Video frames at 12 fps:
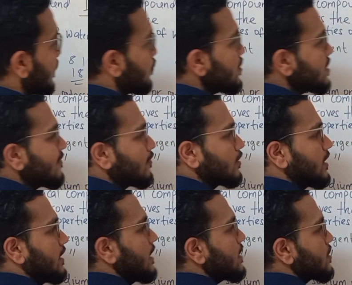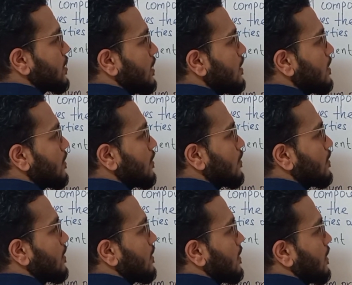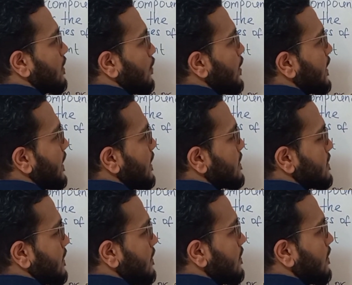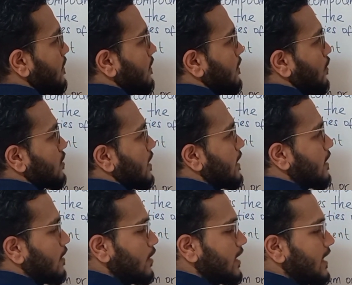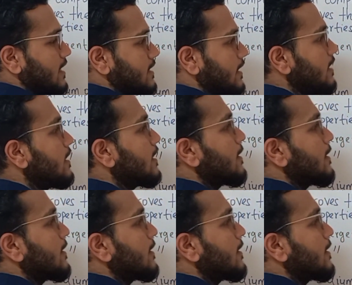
equation for the reaction. Alkanoic acid, octadecanoic acid,